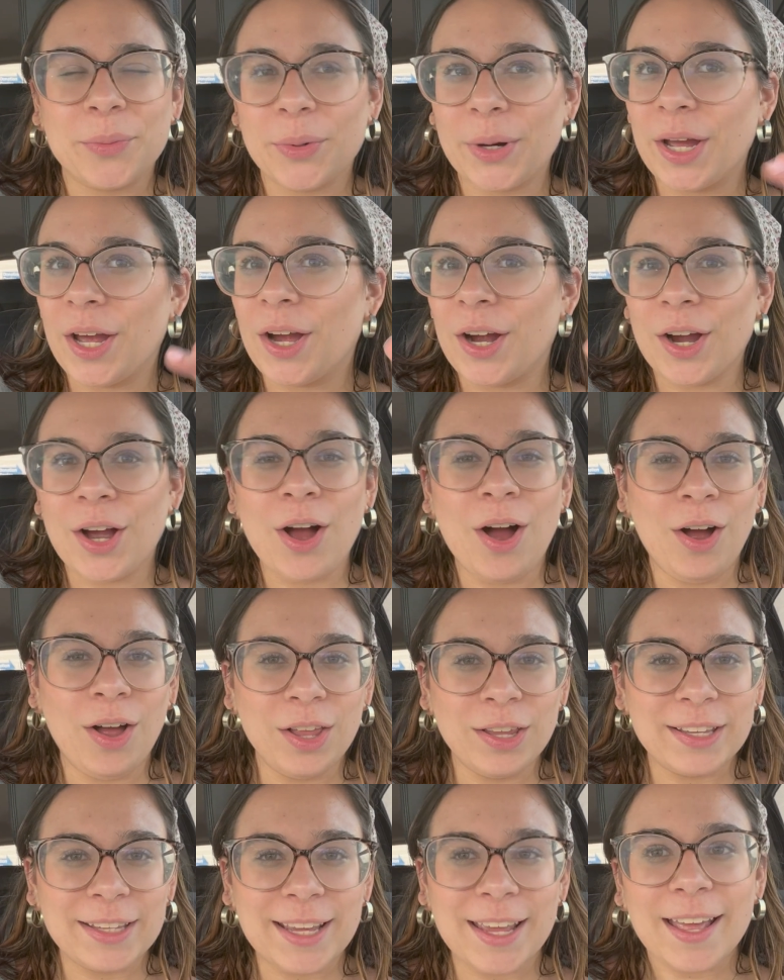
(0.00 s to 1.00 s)
We are
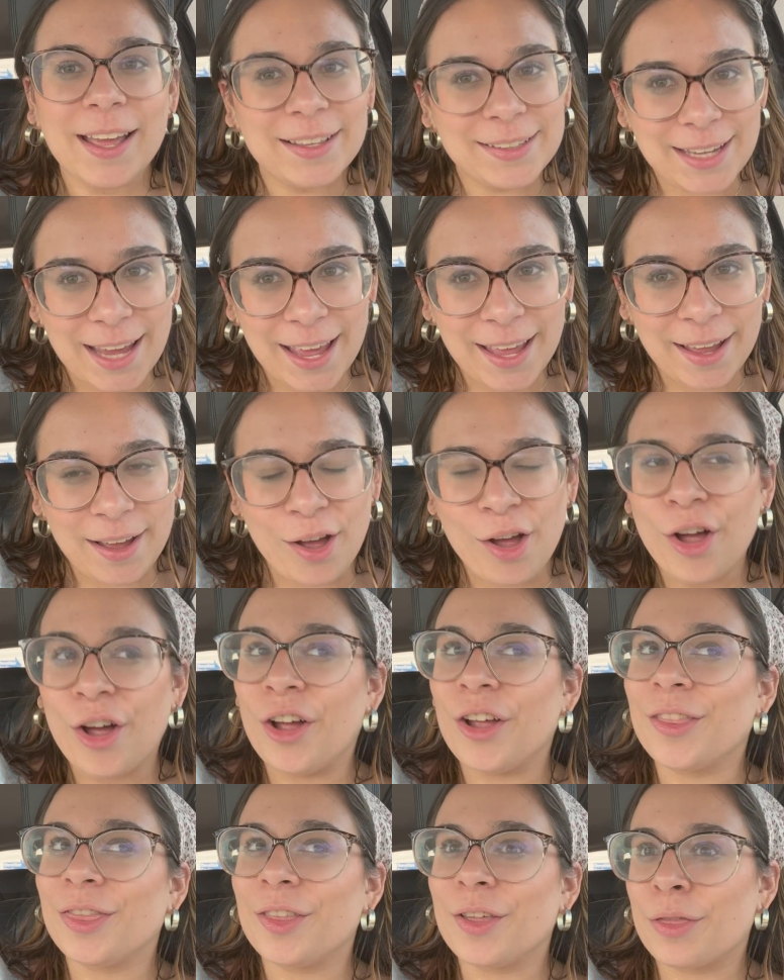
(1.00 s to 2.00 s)
calling it a day
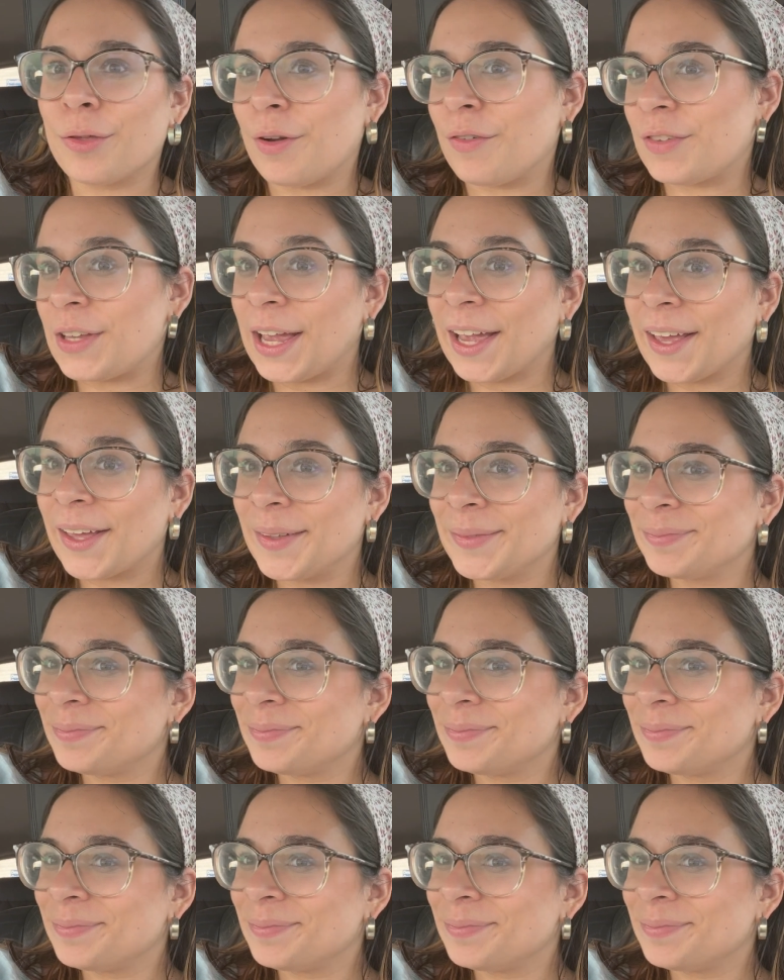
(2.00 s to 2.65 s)
on the thrifting.